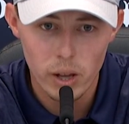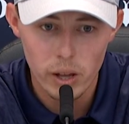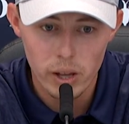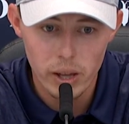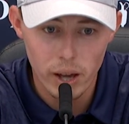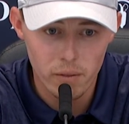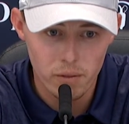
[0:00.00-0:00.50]

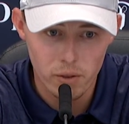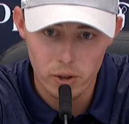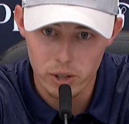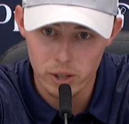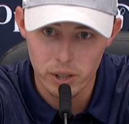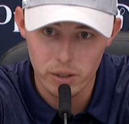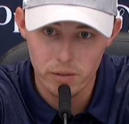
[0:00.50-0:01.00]
Yeah,
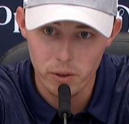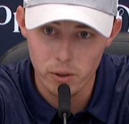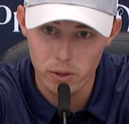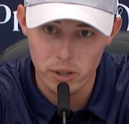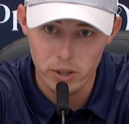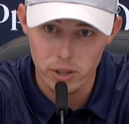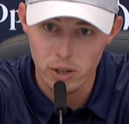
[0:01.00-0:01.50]
unfortunately, the
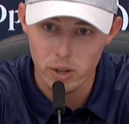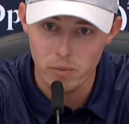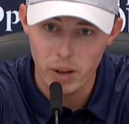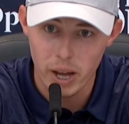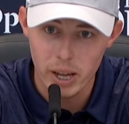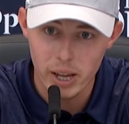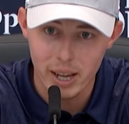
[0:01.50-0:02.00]
Fultons couldn't
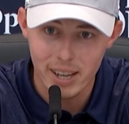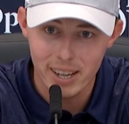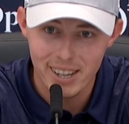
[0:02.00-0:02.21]
make it.